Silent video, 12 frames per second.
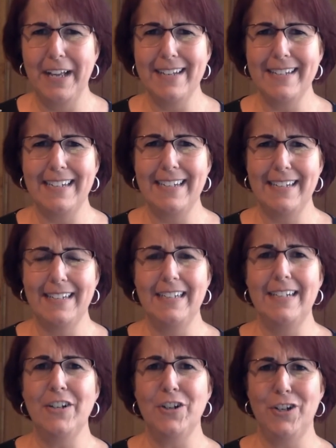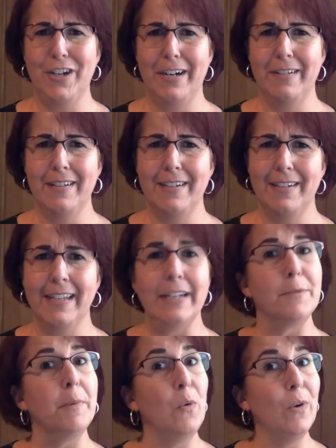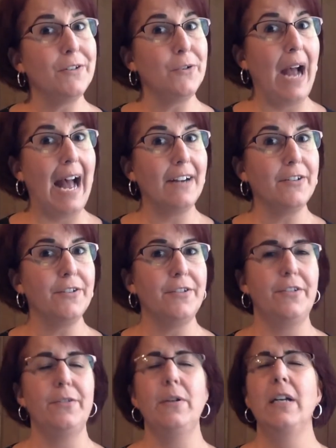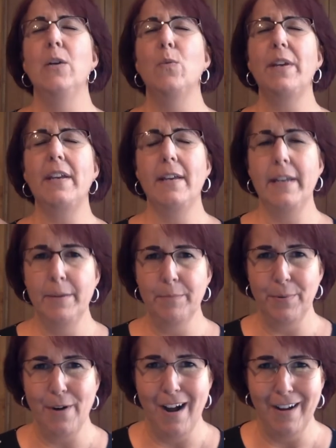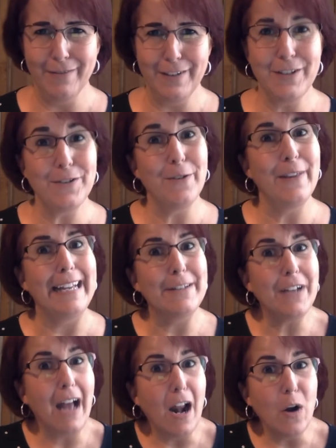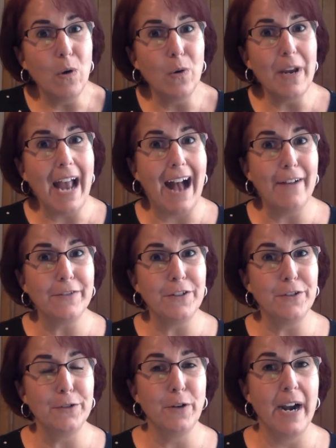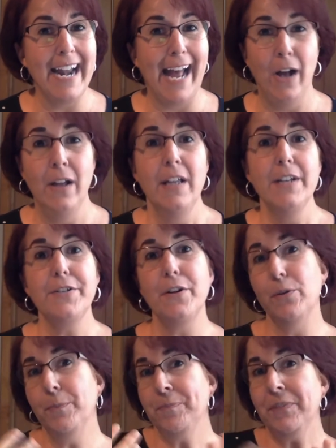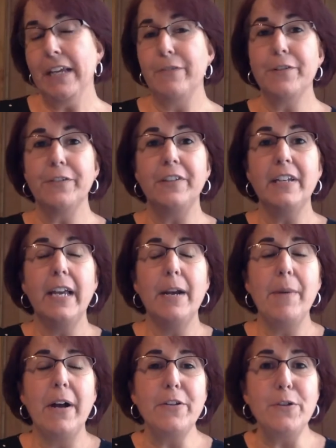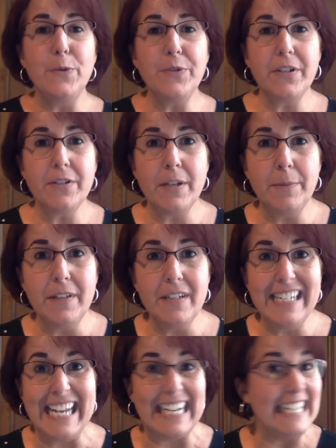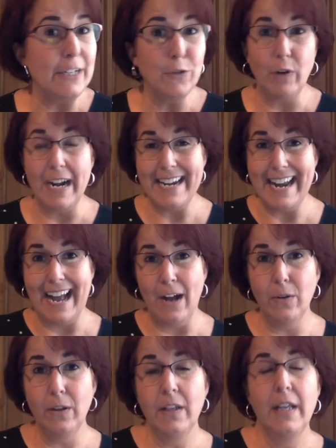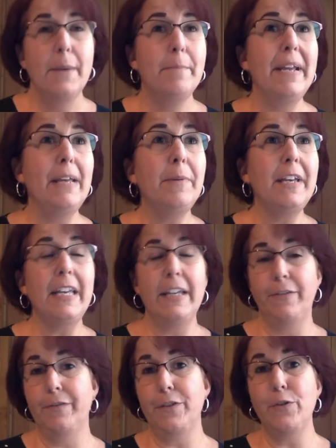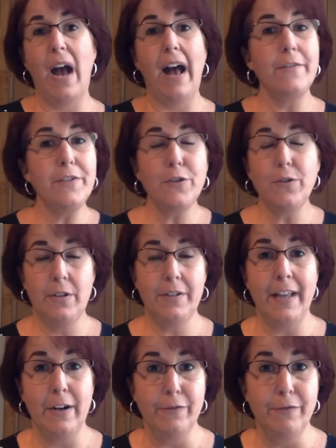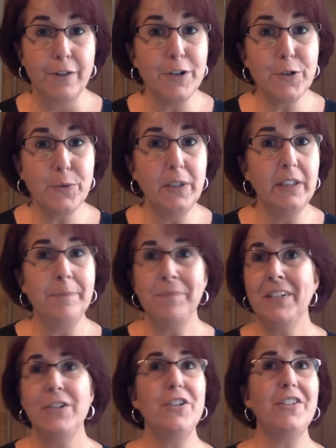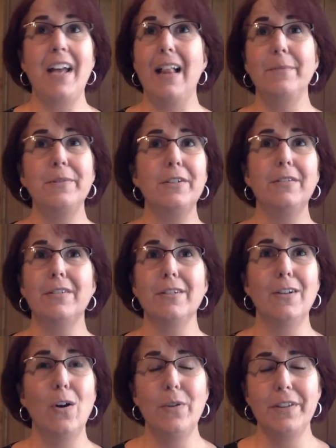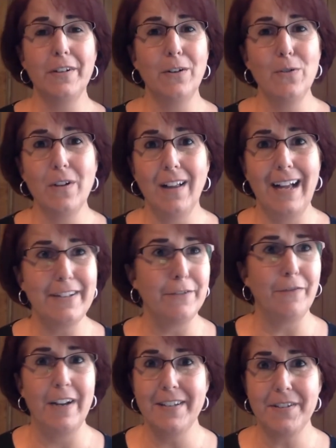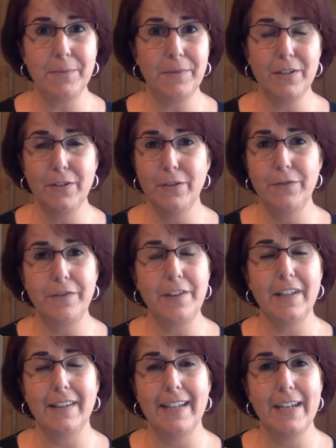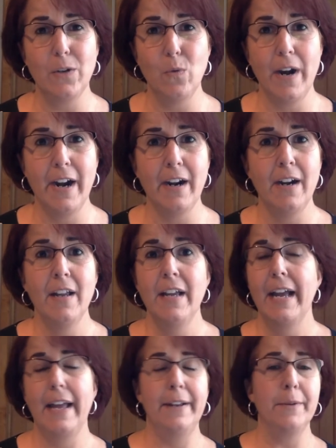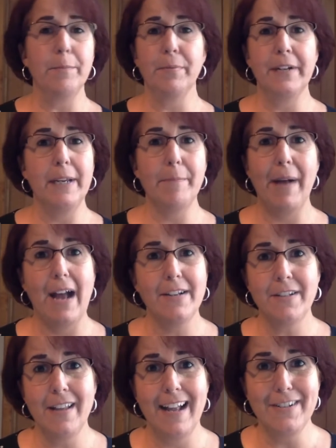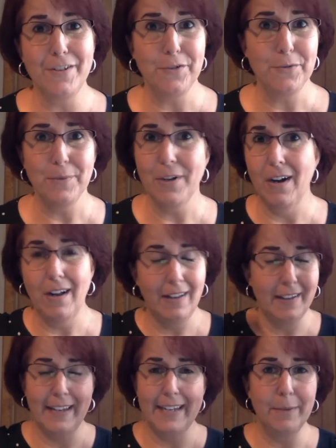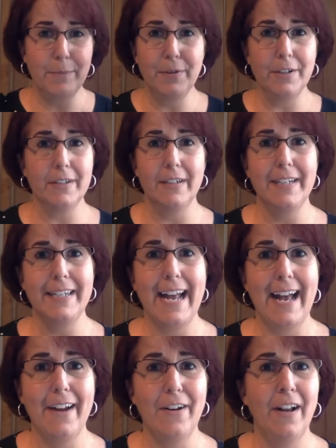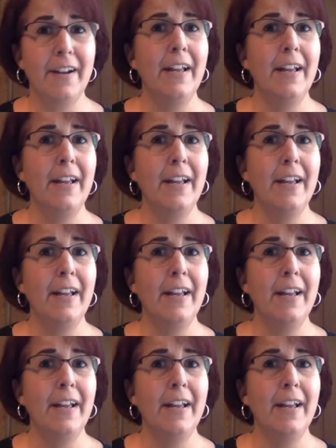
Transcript: as easily to share these things. But what do actors do? We improv. And so that's kind of what we have to do right now. So if you're thinking about using some of these techniques right now, maybe if you have students that are virtual, just tell them to, to go in their own closet, find something goofy that they can wear and bring it back to that Zoom call and they can put a crazy hat on.